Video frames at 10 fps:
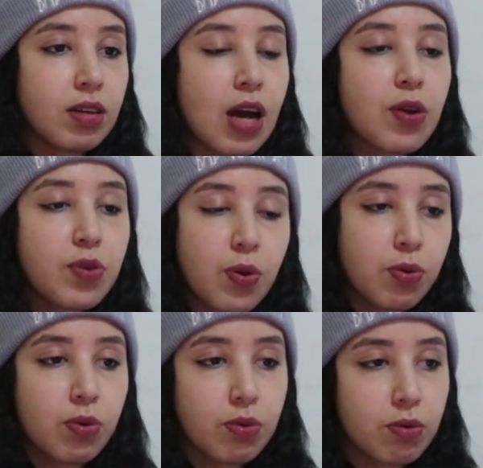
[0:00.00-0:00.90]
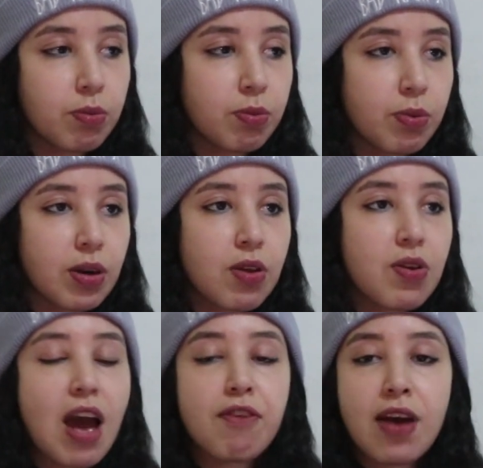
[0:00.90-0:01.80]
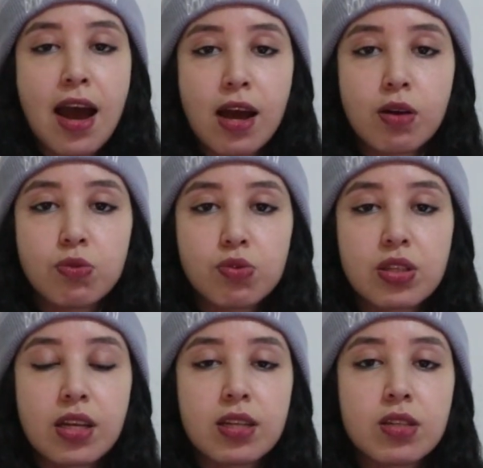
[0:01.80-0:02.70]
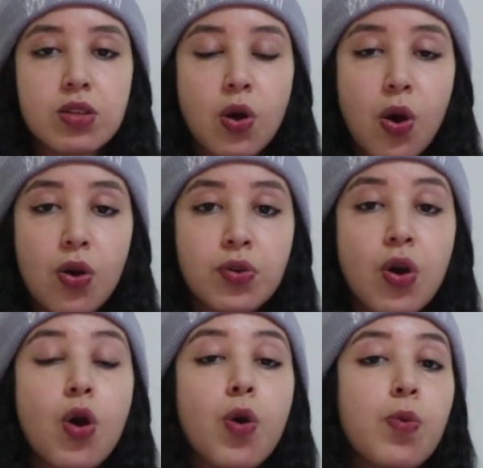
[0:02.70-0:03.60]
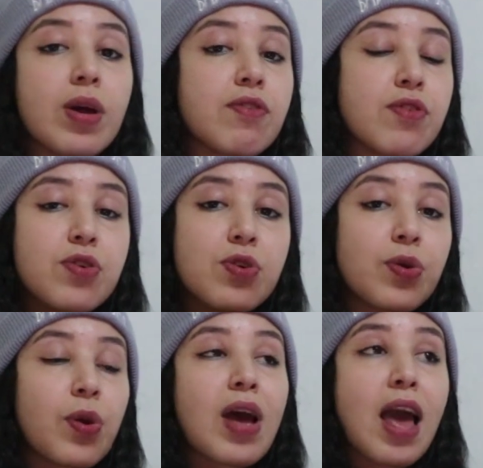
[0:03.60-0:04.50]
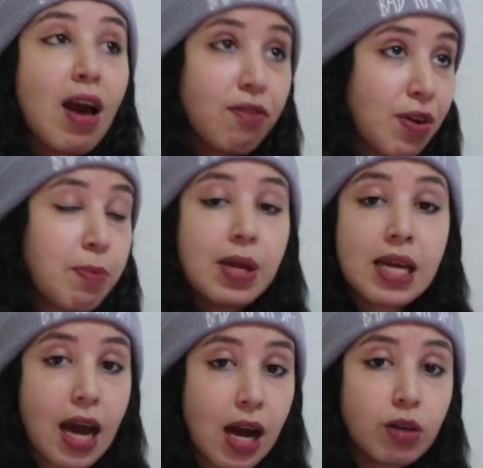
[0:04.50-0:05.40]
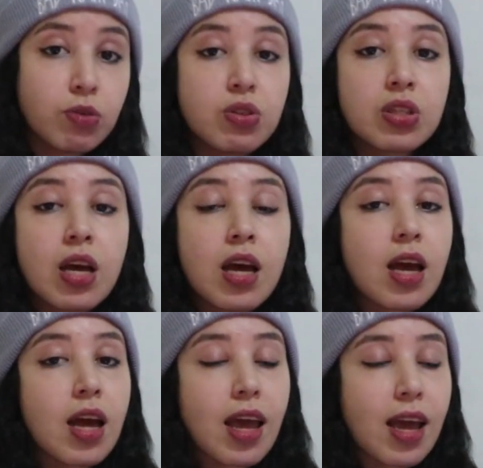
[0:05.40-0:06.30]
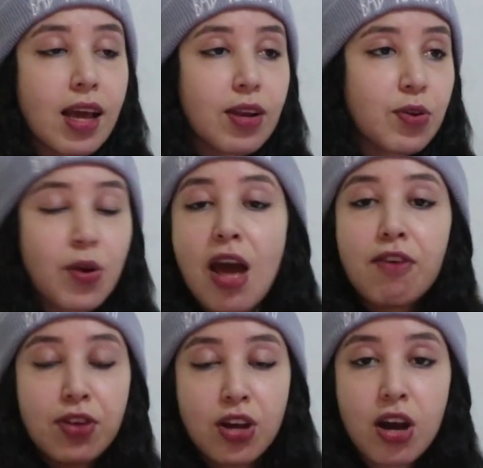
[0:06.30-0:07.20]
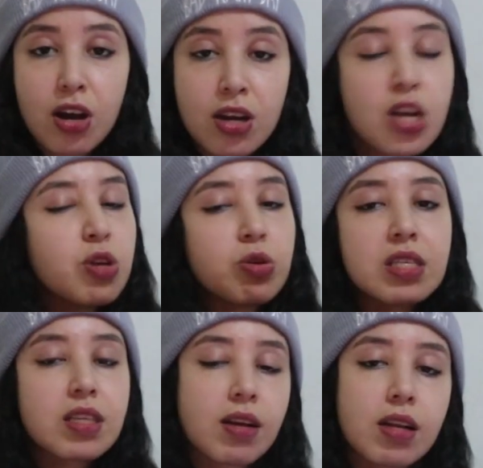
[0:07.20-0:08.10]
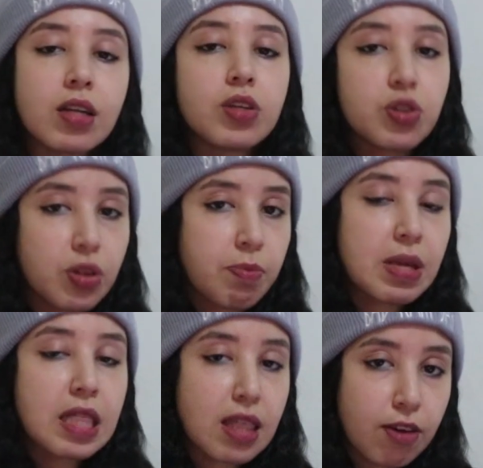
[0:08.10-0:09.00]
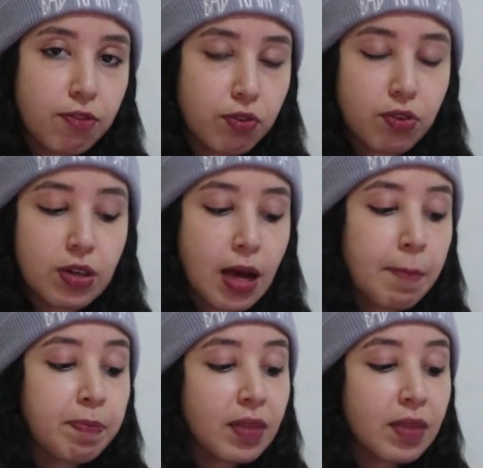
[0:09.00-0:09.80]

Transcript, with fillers: I don't know, whether you have a house and so on, or whatever, you don't have a big house and you don't have a car, you still should be thankful for that.